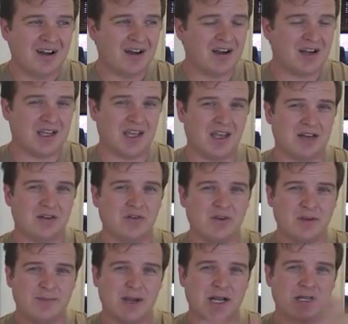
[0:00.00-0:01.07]
again,
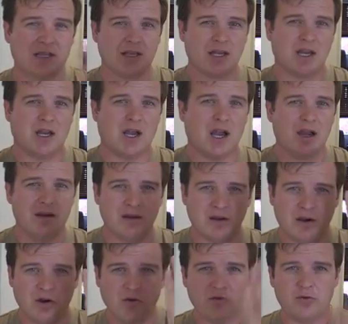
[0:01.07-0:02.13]
going back to I
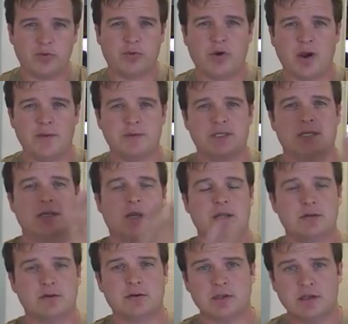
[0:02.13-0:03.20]
overpromised and
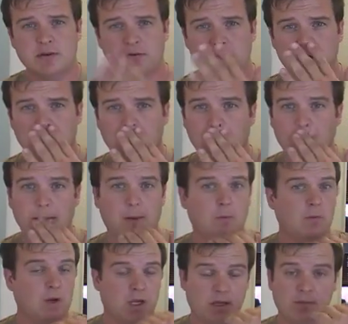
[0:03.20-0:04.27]
underdelivered
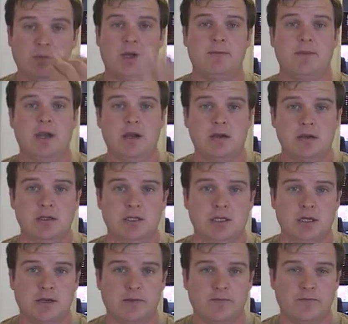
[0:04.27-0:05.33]
in my marriage,
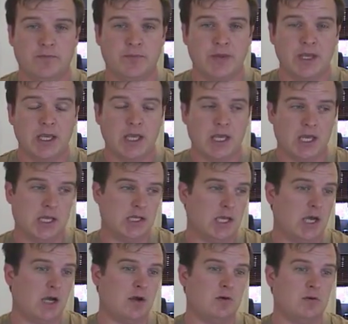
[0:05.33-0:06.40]
and
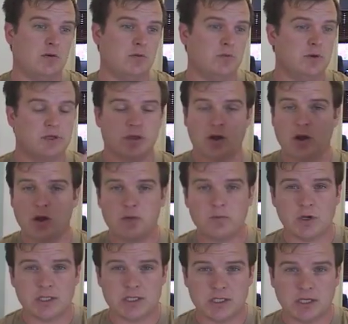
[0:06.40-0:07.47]
now with arm
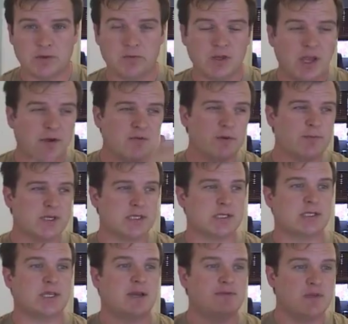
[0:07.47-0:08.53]
wrestling, with every
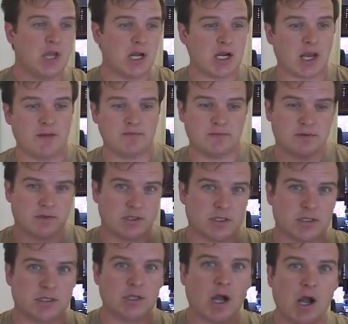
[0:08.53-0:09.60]
business I've done, I've
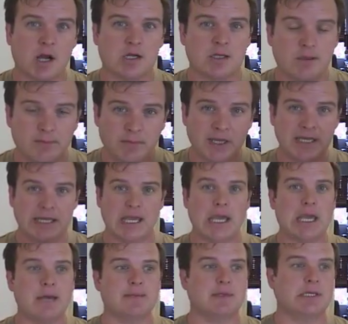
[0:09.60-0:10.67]
talked a big
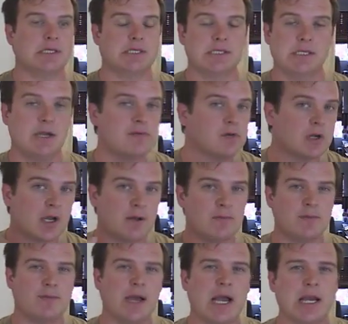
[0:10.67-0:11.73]
game, and it's never
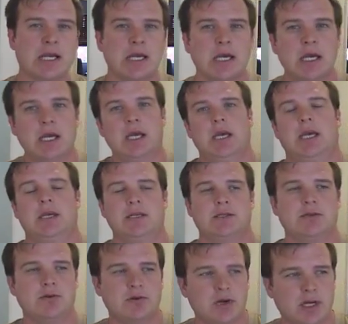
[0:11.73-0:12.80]
coming back. And
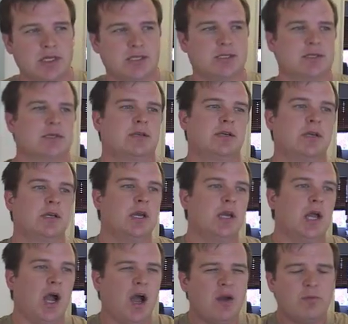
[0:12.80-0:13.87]
so as
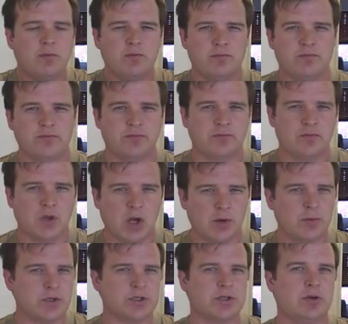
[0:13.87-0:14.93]
I'm
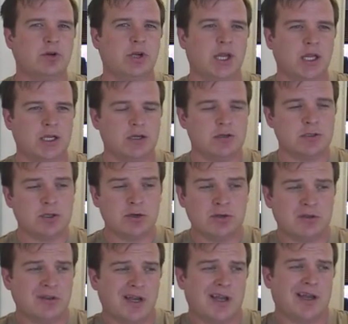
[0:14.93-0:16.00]
almost 38 years old,
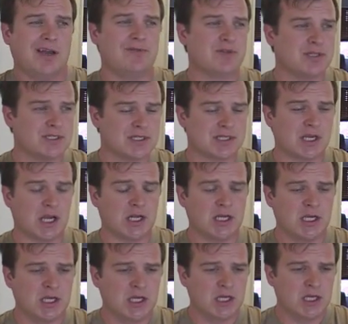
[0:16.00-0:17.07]
and I have to decide,
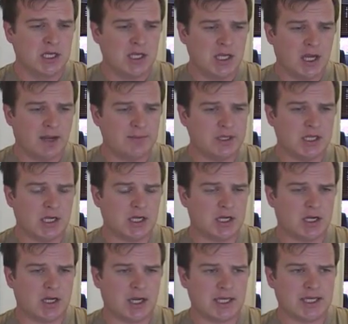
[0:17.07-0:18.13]
I
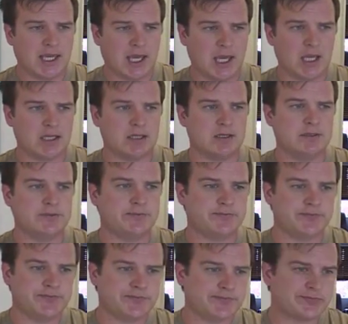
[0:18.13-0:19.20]
can't.
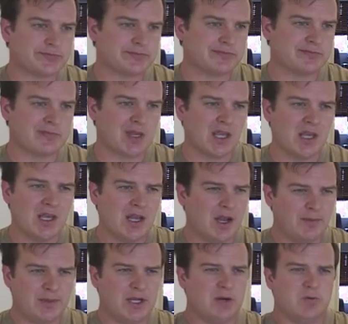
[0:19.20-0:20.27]

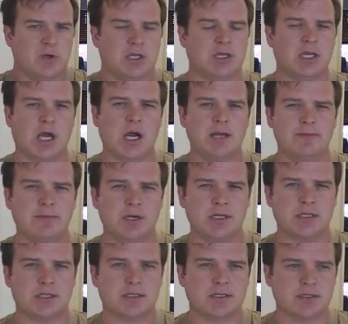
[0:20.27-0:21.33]
I went 9
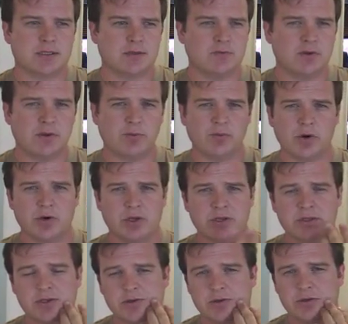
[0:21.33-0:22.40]
months with a broken
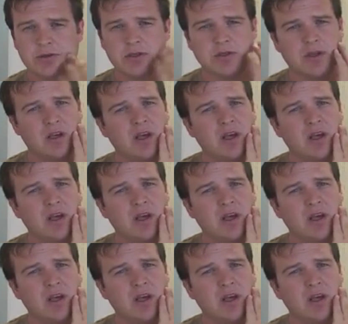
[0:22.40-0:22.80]
tooth.